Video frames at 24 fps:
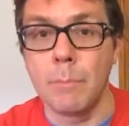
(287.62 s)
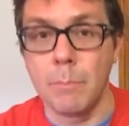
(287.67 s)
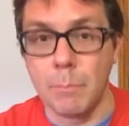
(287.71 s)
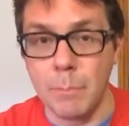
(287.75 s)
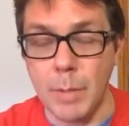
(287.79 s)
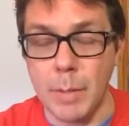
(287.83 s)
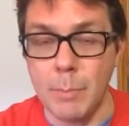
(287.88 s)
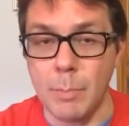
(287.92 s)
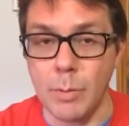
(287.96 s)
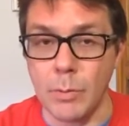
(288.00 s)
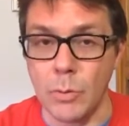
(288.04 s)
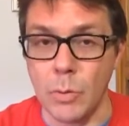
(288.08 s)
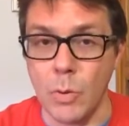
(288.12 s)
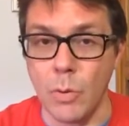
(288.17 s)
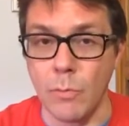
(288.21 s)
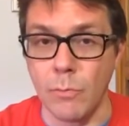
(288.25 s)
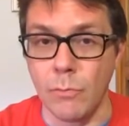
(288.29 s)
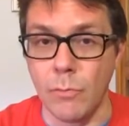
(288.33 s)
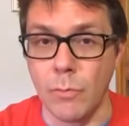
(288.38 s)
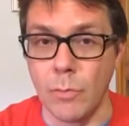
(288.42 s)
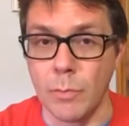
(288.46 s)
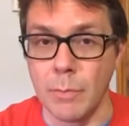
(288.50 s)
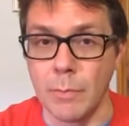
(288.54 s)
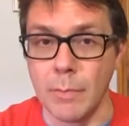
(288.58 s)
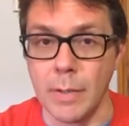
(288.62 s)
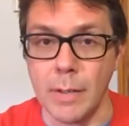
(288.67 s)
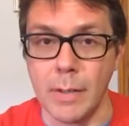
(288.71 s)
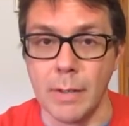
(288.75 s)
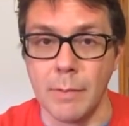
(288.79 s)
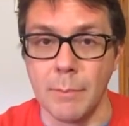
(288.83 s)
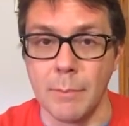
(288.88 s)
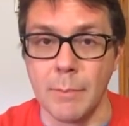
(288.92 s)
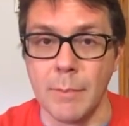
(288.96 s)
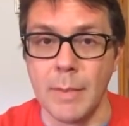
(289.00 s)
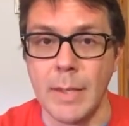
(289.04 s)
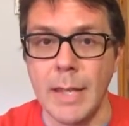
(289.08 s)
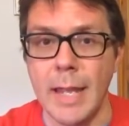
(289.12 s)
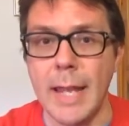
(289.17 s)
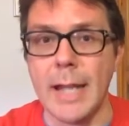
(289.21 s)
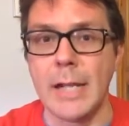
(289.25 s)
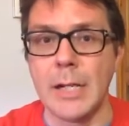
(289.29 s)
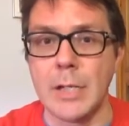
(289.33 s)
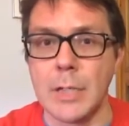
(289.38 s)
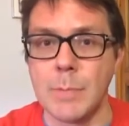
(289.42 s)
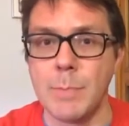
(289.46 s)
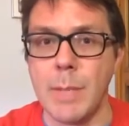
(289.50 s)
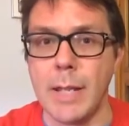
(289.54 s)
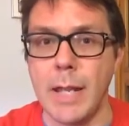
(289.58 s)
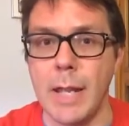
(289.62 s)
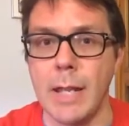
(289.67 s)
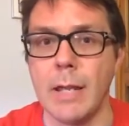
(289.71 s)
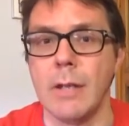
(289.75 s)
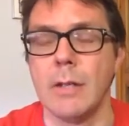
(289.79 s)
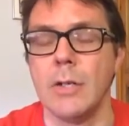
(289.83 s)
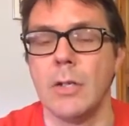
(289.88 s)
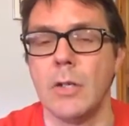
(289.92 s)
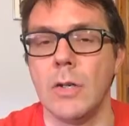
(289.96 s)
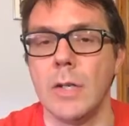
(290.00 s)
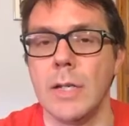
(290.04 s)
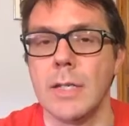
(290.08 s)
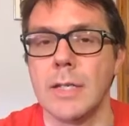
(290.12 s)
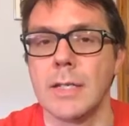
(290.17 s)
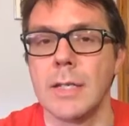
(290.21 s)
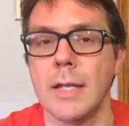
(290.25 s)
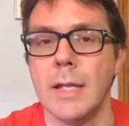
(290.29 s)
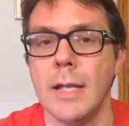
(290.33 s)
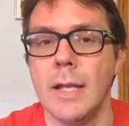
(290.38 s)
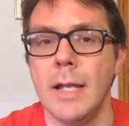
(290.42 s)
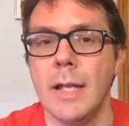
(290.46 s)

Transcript: people not from English-speaking countries,